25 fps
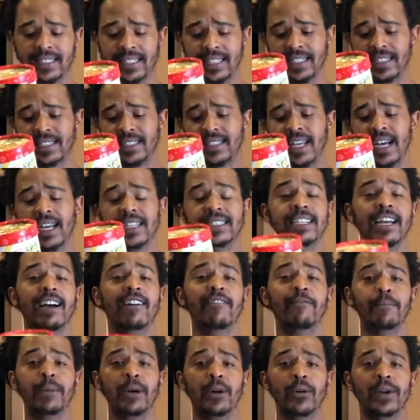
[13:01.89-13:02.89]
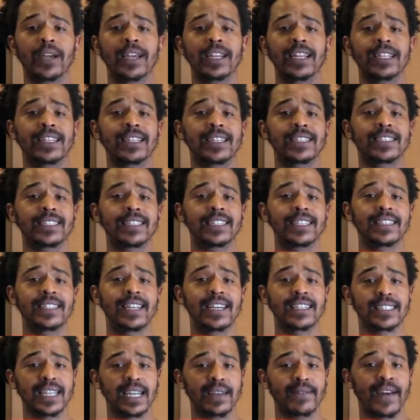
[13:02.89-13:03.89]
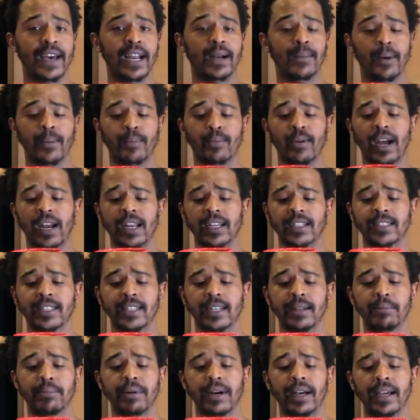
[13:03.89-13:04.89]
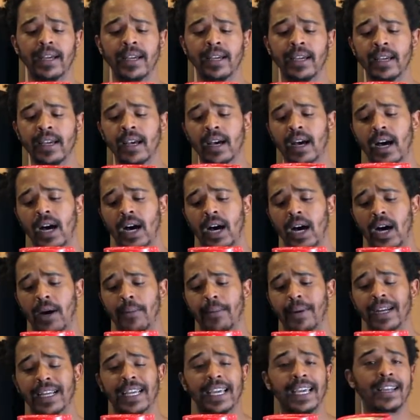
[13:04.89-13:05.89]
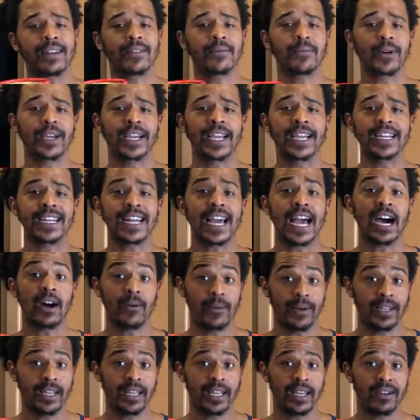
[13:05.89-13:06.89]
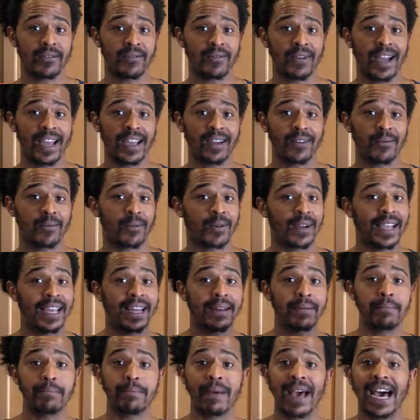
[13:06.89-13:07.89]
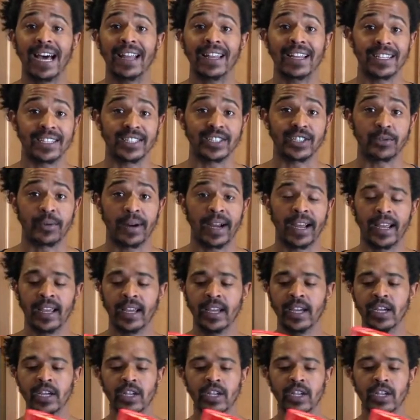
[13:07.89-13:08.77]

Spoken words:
This does have milk in it. This does have animal products in it, but again, we're getting how we live, right? We're getting balanced, right?